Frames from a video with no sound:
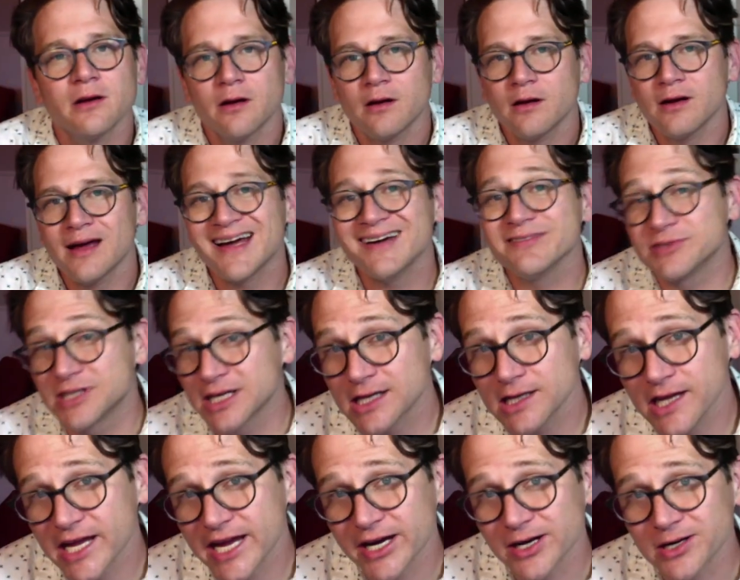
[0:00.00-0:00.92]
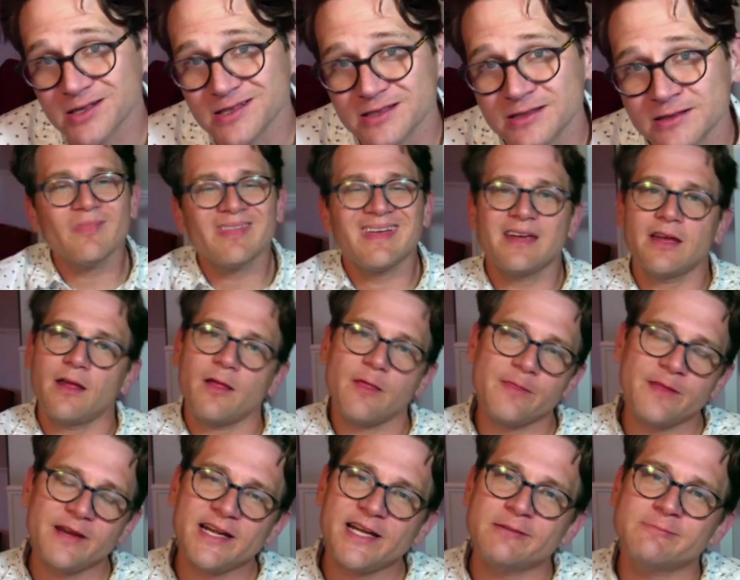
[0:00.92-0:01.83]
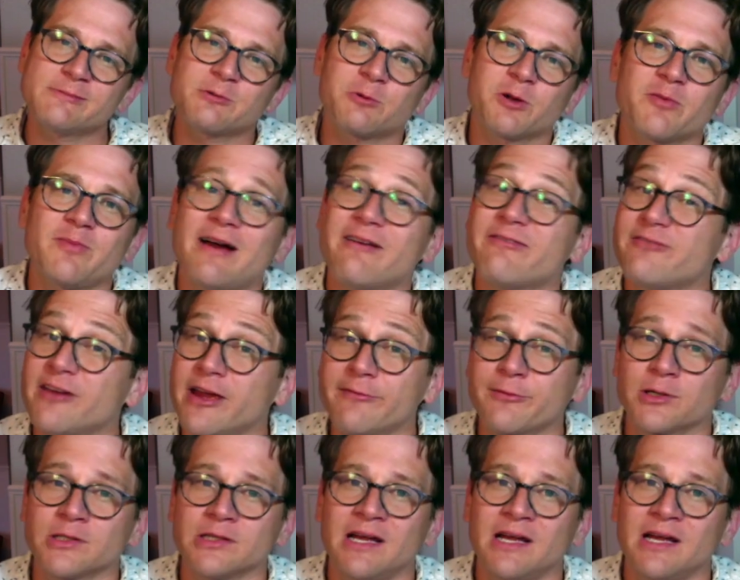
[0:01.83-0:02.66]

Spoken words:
"have declared." Then comes one of my favorite